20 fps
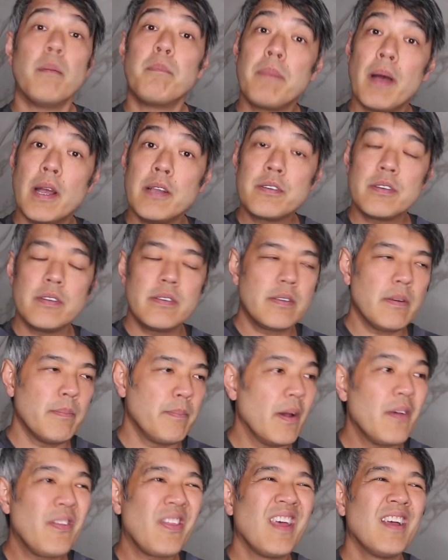a patient, so
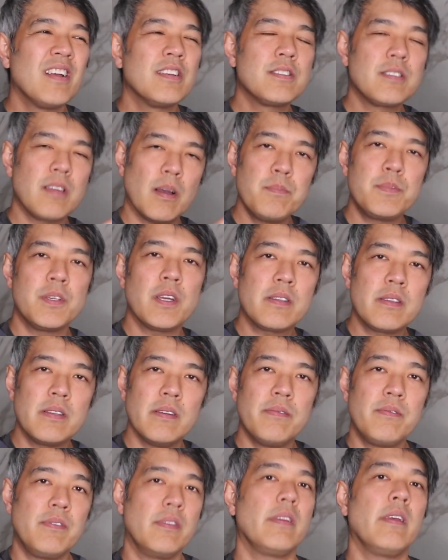both
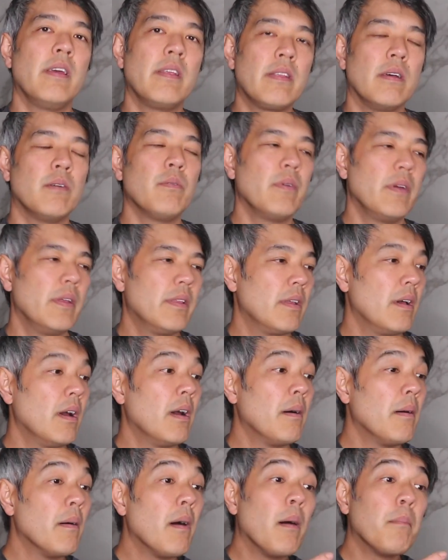subjective together with
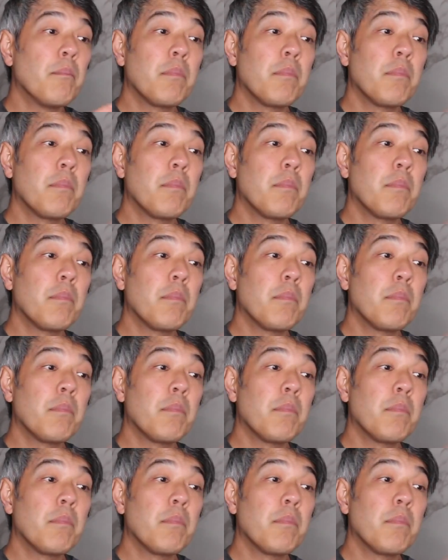uh,